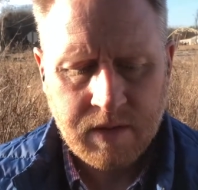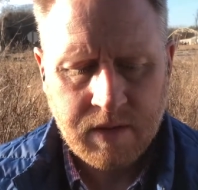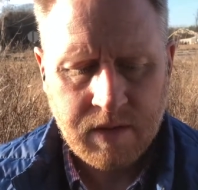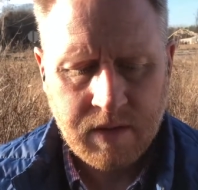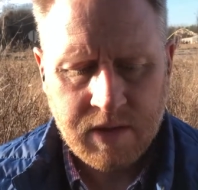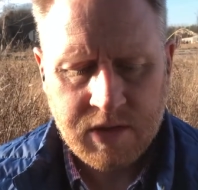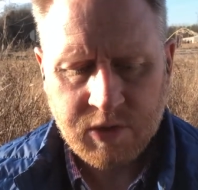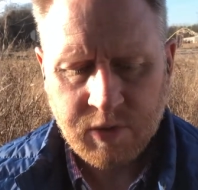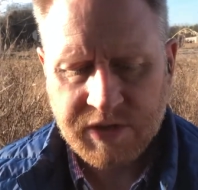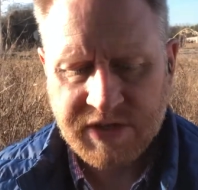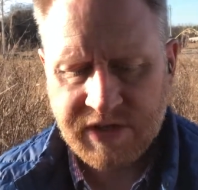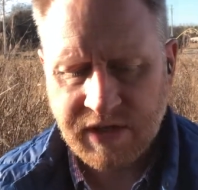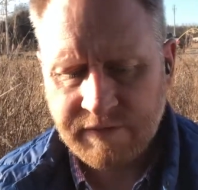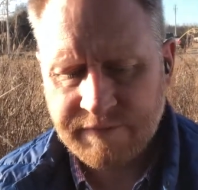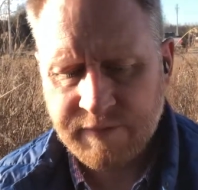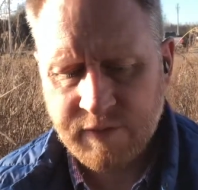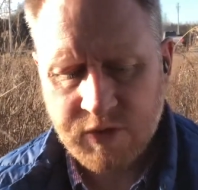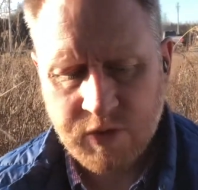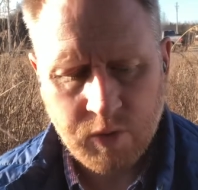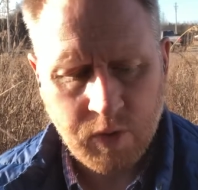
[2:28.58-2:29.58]
So I sent
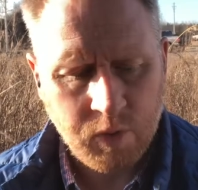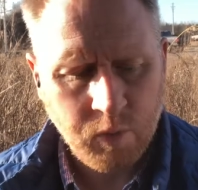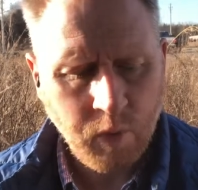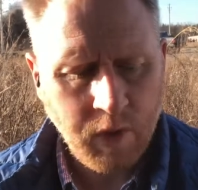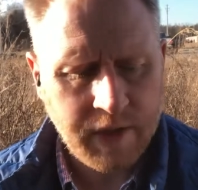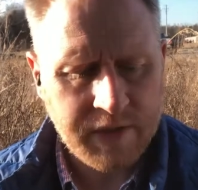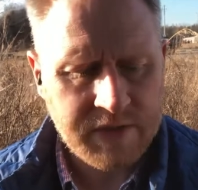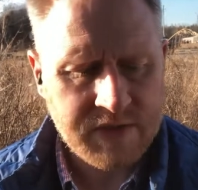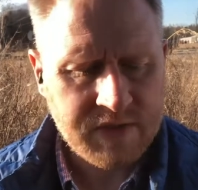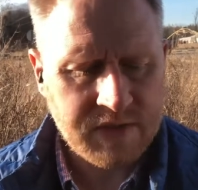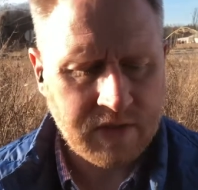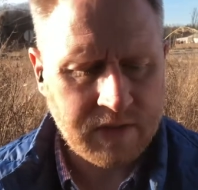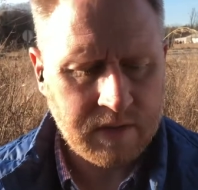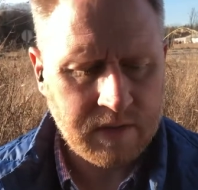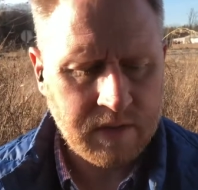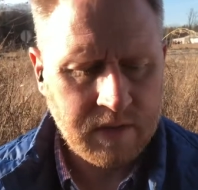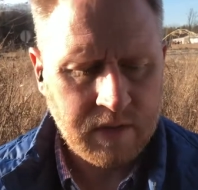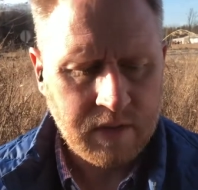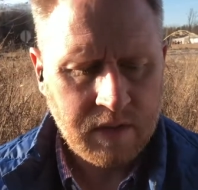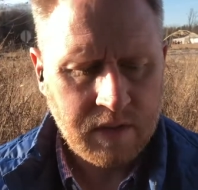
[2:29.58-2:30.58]
for you at once, and
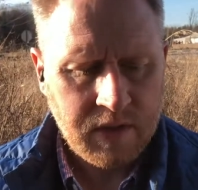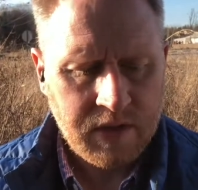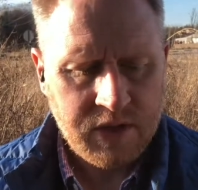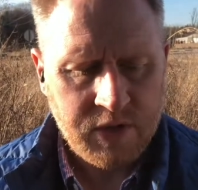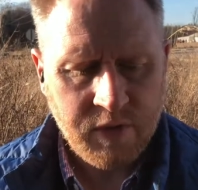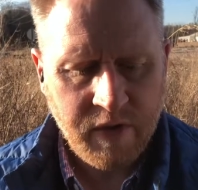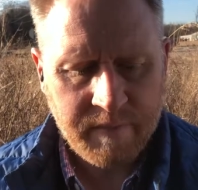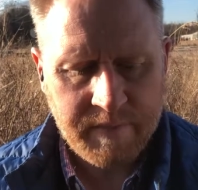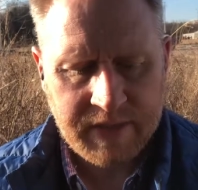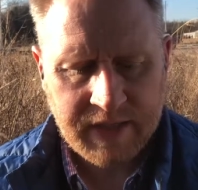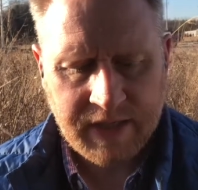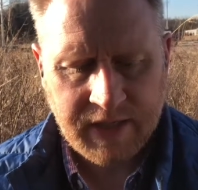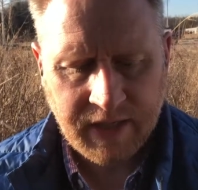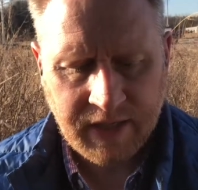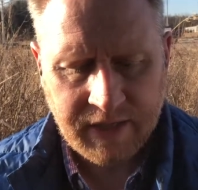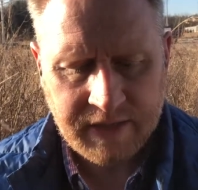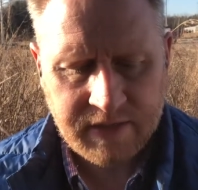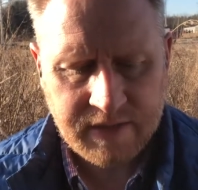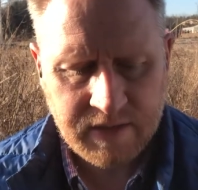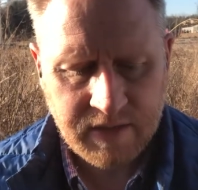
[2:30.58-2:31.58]
you have been
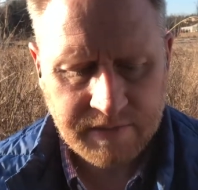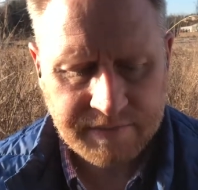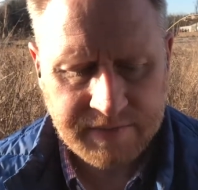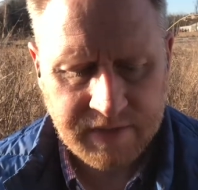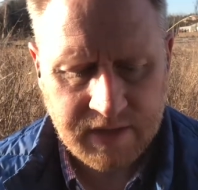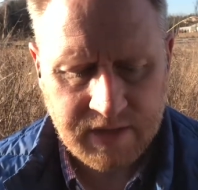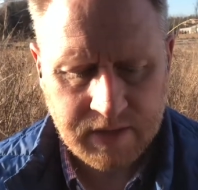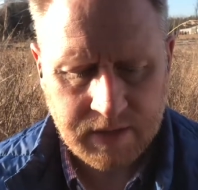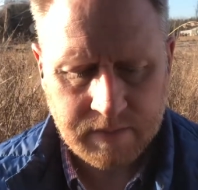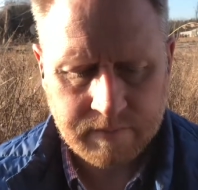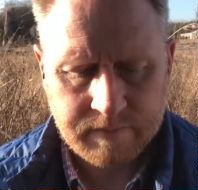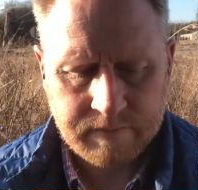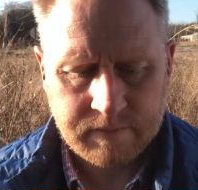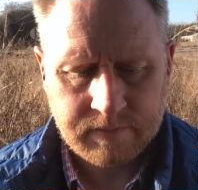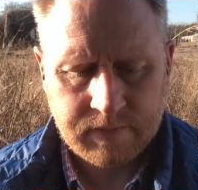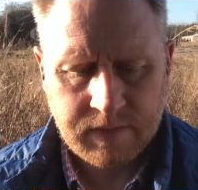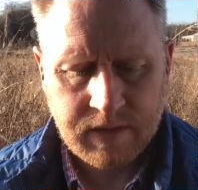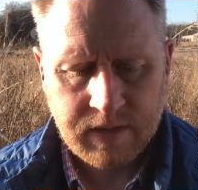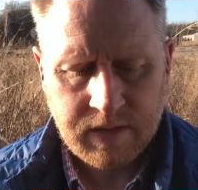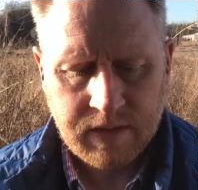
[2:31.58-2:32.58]
kind enough to come.
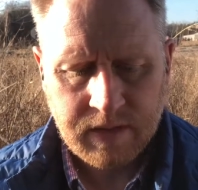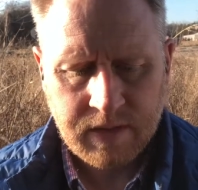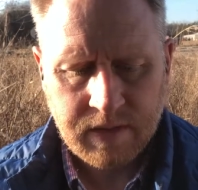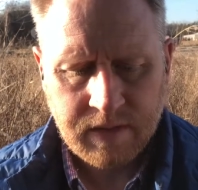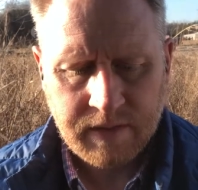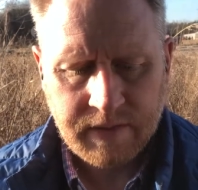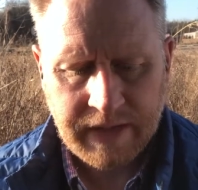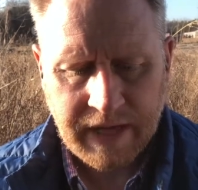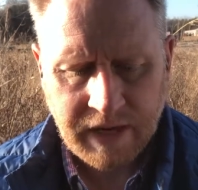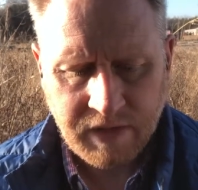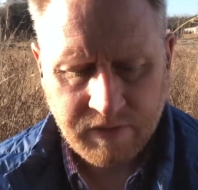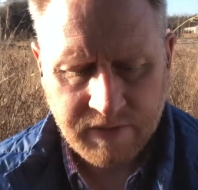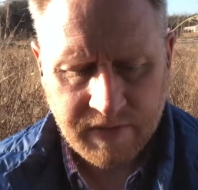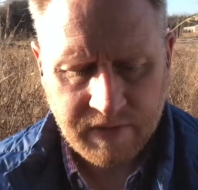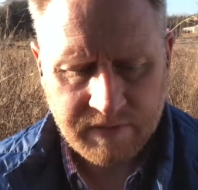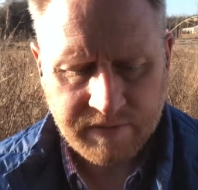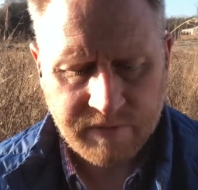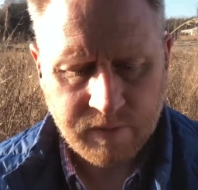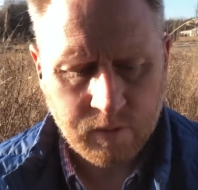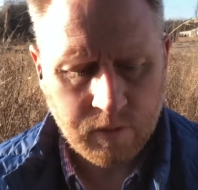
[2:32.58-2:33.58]
Now
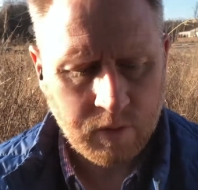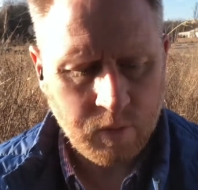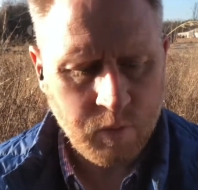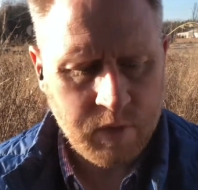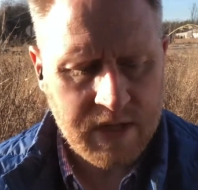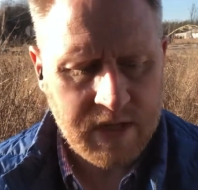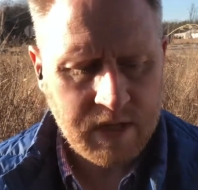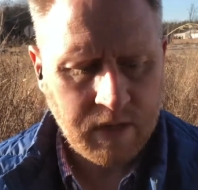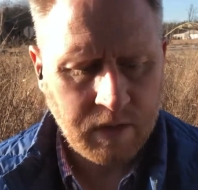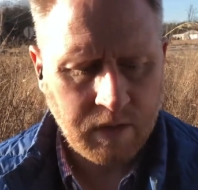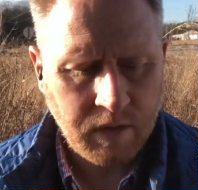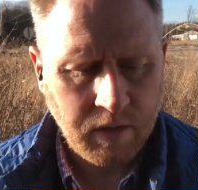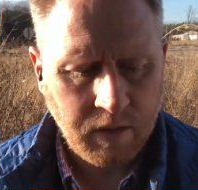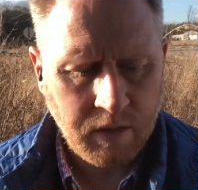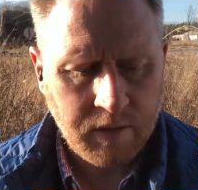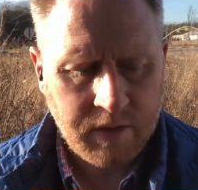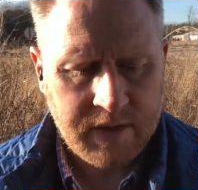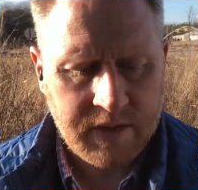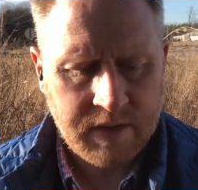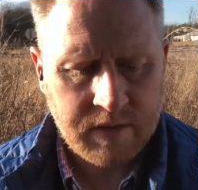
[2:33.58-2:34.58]
therefore, we are
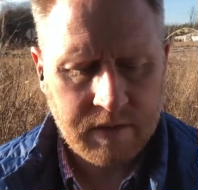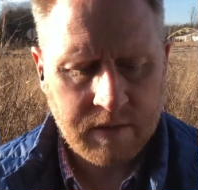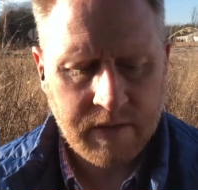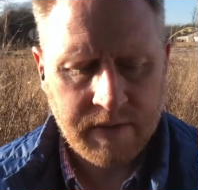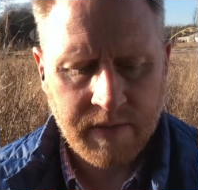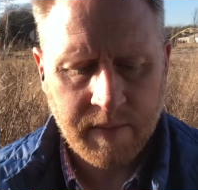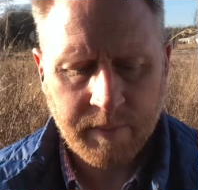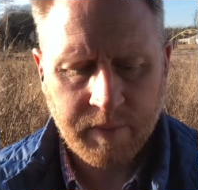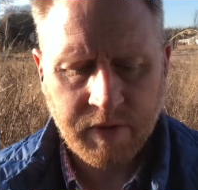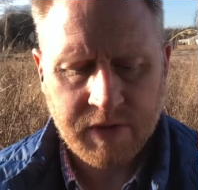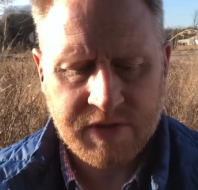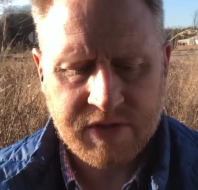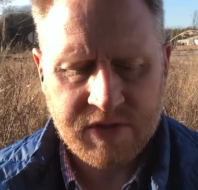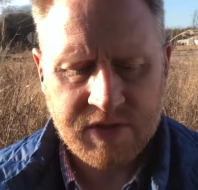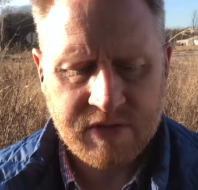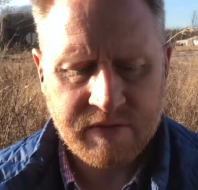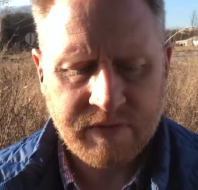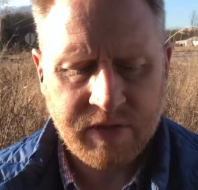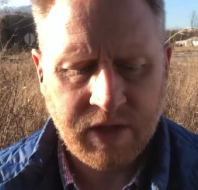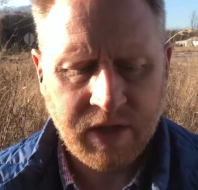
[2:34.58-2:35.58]
all here in the
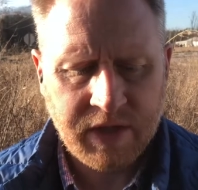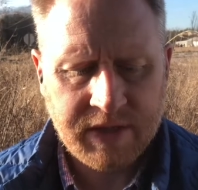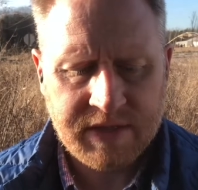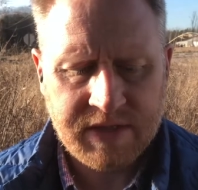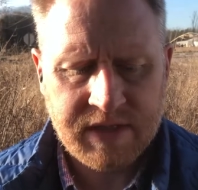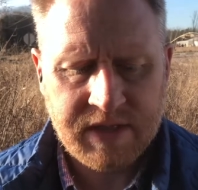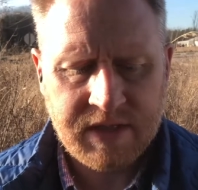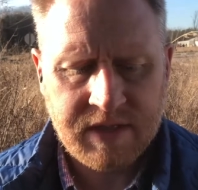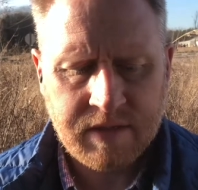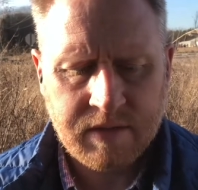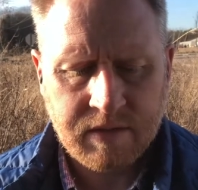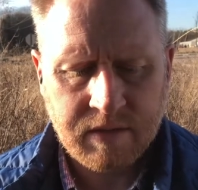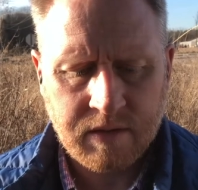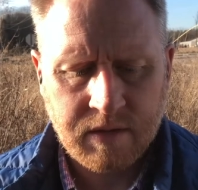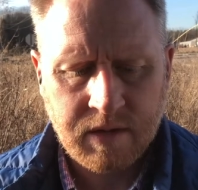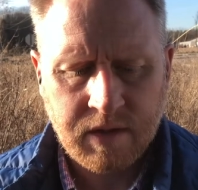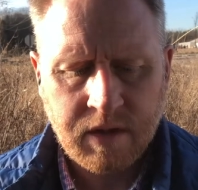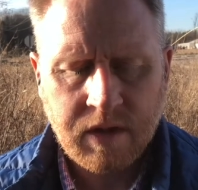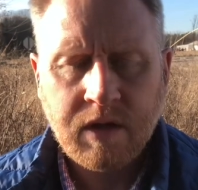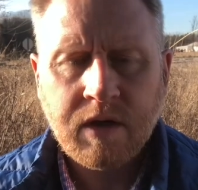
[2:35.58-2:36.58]
presence of God to hear
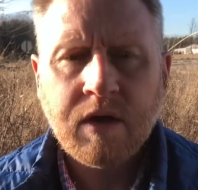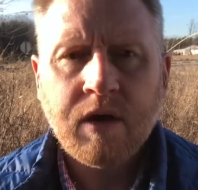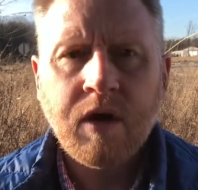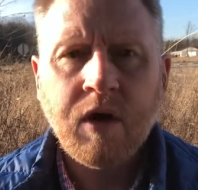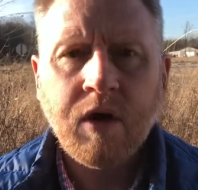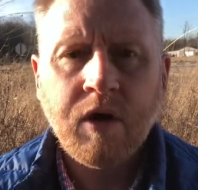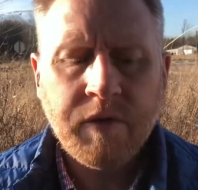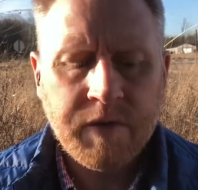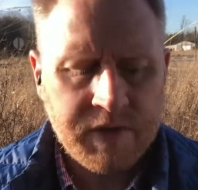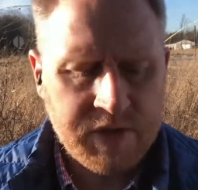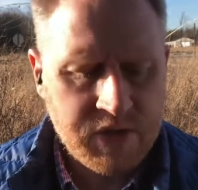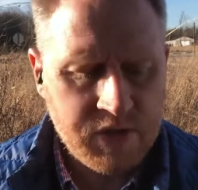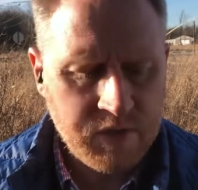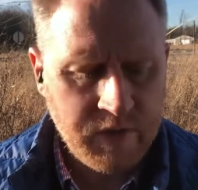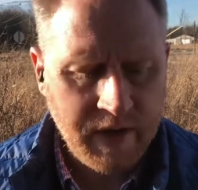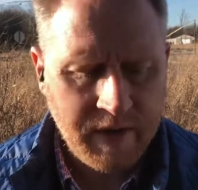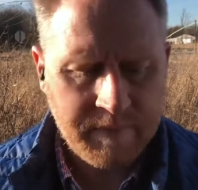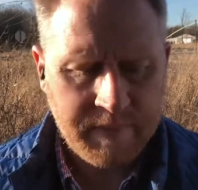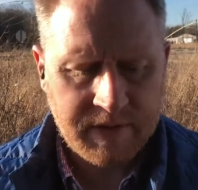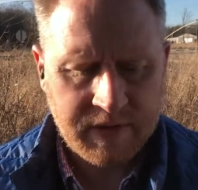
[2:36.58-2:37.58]
all that you
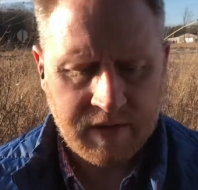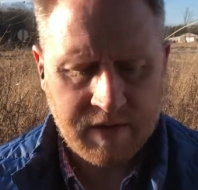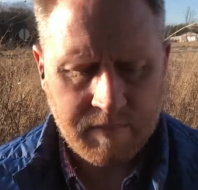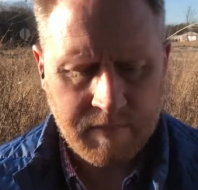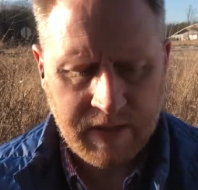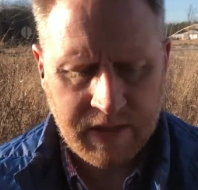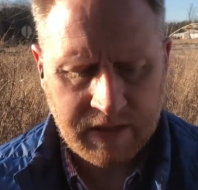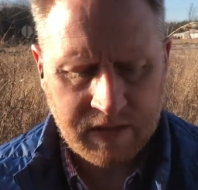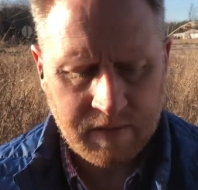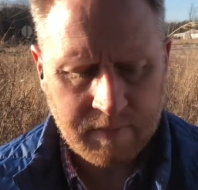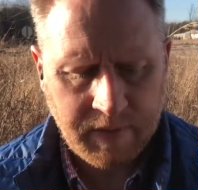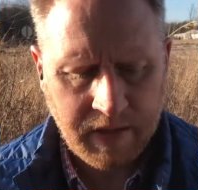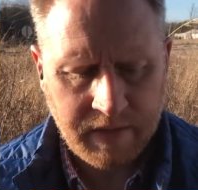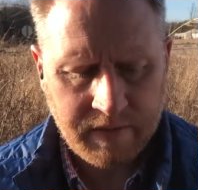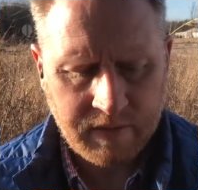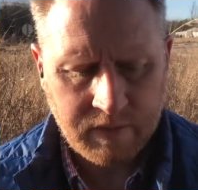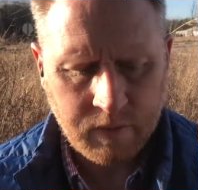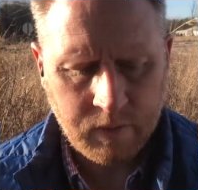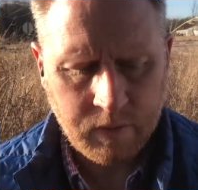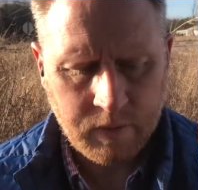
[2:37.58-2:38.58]
have been commanded by
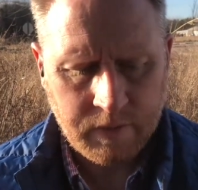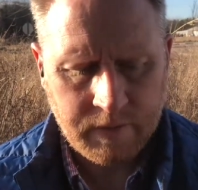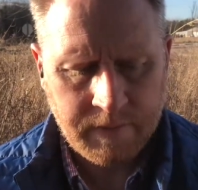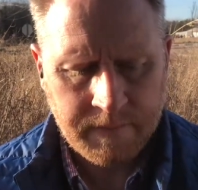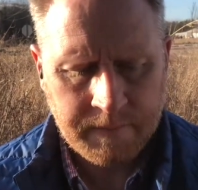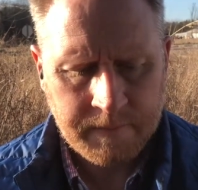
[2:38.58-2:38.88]
the Lord.'